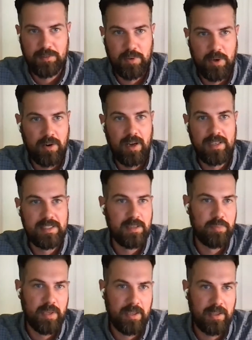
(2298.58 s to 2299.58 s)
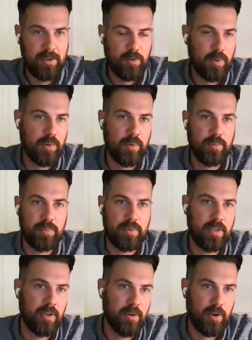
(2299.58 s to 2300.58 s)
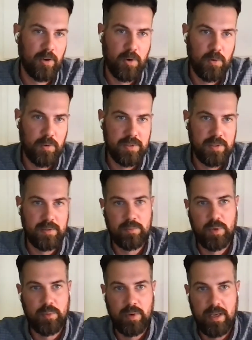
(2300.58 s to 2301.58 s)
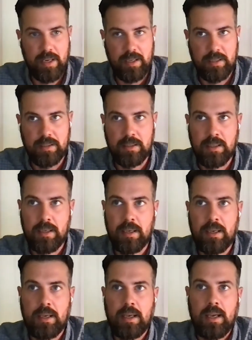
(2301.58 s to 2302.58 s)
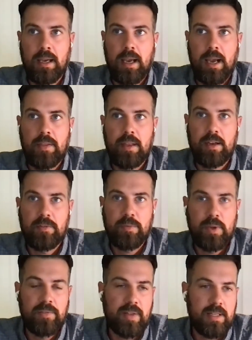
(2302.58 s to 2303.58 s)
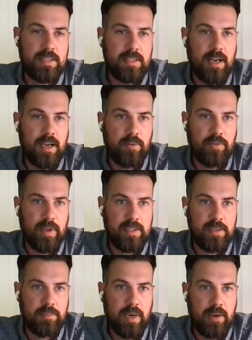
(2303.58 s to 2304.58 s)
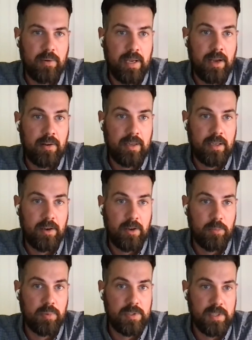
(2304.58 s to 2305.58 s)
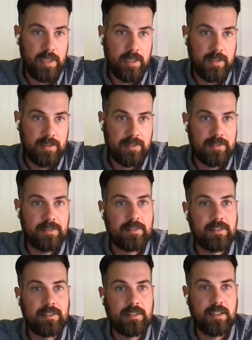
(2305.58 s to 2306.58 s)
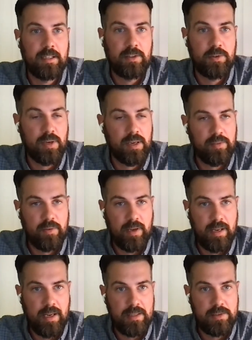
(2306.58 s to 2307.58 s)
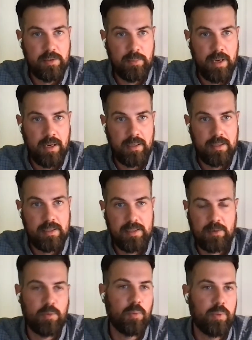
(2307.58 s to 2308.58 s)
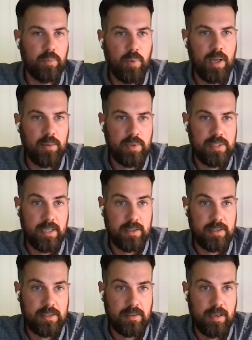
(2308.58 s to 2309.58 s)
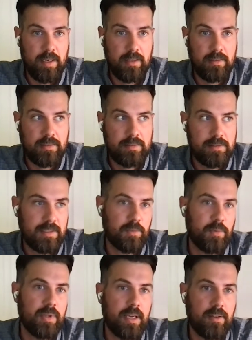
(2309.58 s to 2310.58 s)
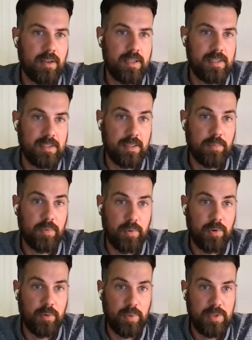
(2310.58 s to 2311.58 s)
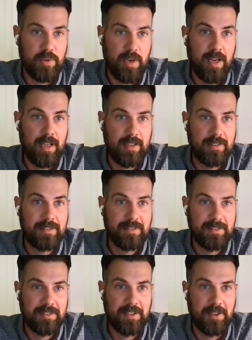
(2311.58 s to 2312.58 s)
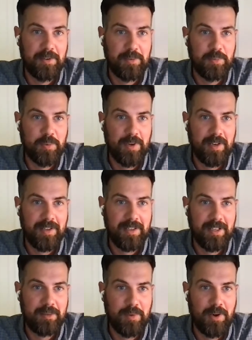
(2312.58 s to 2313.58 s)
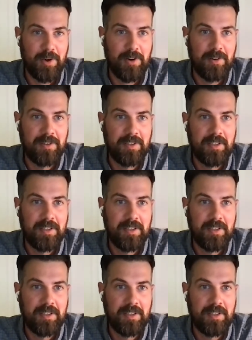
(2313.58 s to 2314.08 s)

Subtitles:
our ICP or where we're, our goals and where we're headed. And then if that's not reflected by reality 100% and you don't have the right attitude about it, it's like, well, then why did we take this client? It's like, well, that client slipped through. We tried, we're not going to get them all.